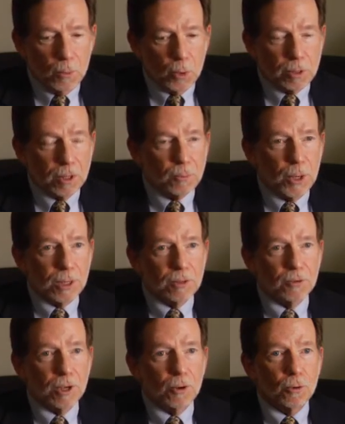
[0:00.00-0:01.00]
But I think
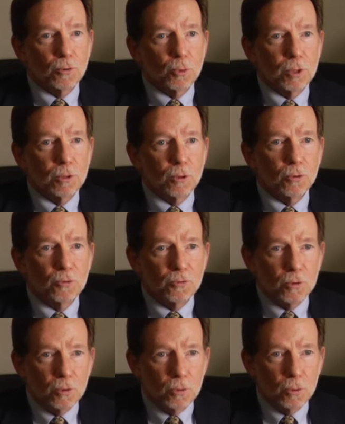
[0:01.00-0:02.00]
palliative care is one of those
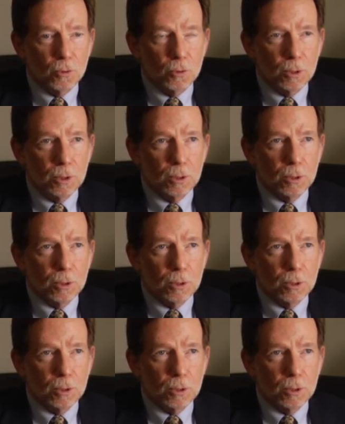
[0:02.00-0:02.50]
few